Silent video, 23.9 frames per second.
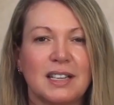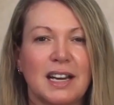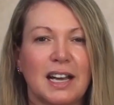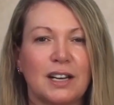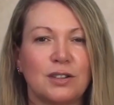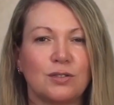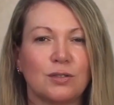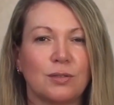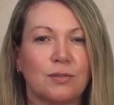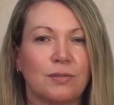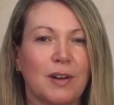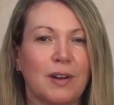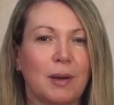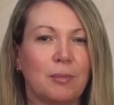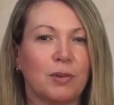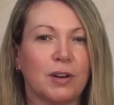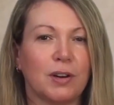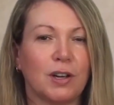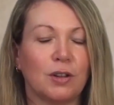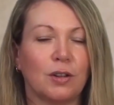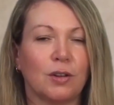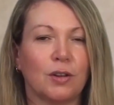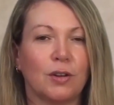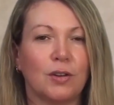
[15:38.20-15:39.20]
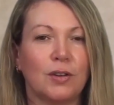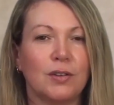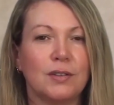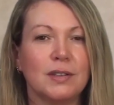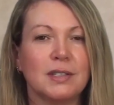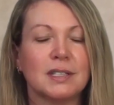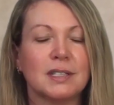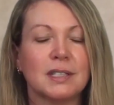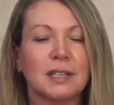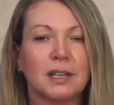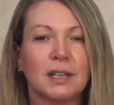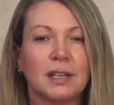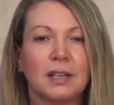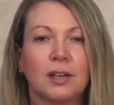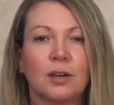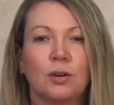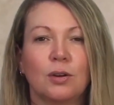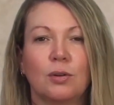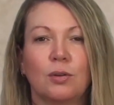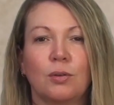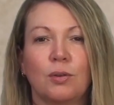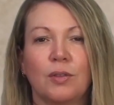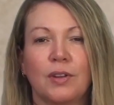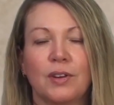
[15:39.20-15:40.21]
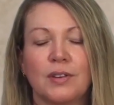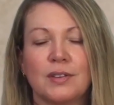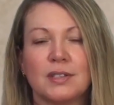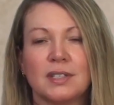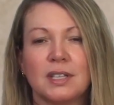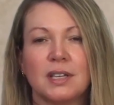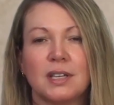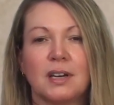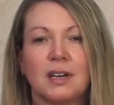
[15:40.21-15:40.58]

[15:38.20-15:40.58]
natural fabric clothes, all those